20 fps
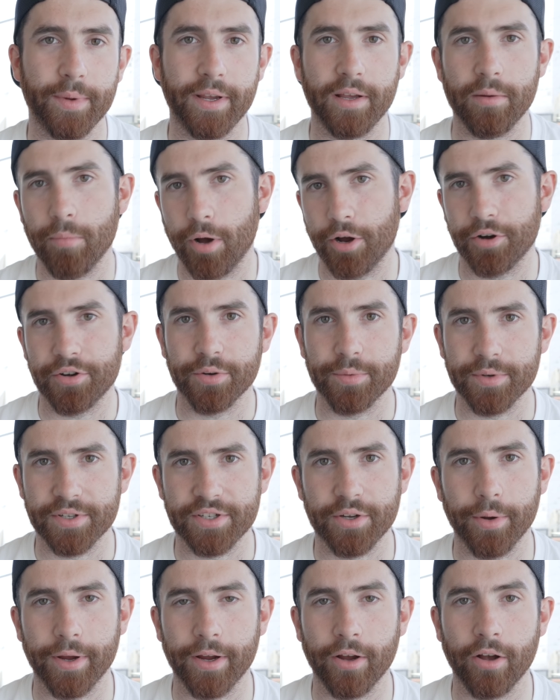we can monitor what's
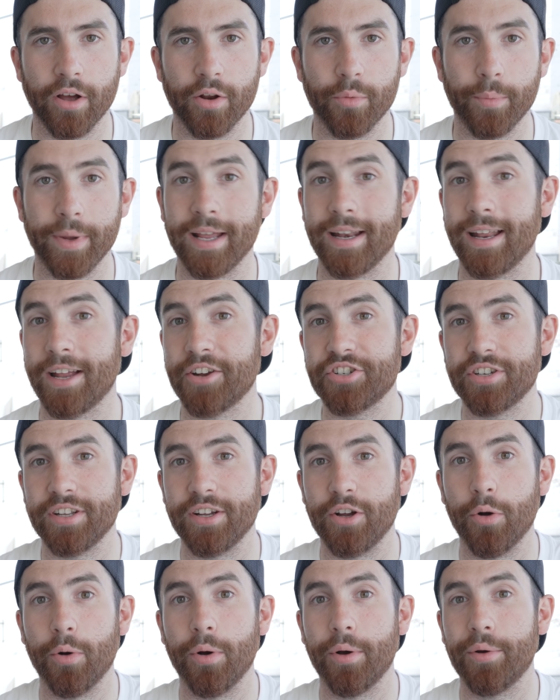going on, we can
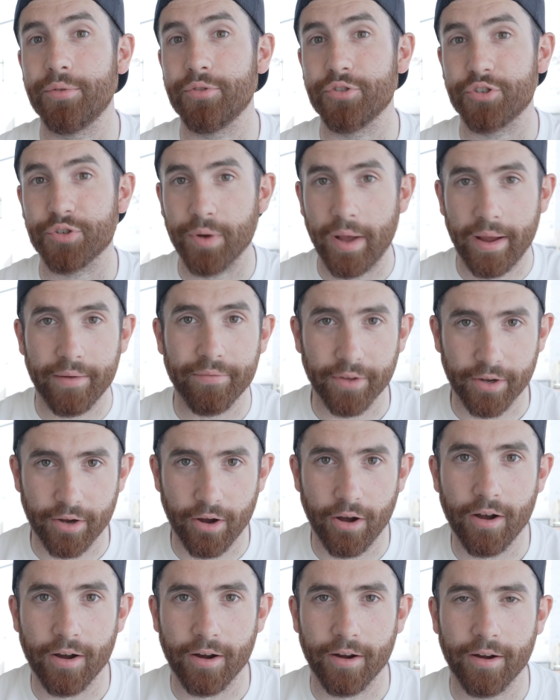actually go out and drive the
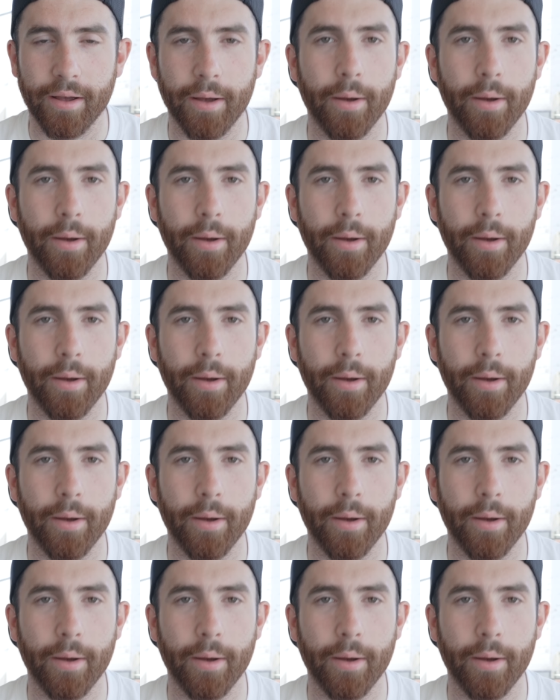car.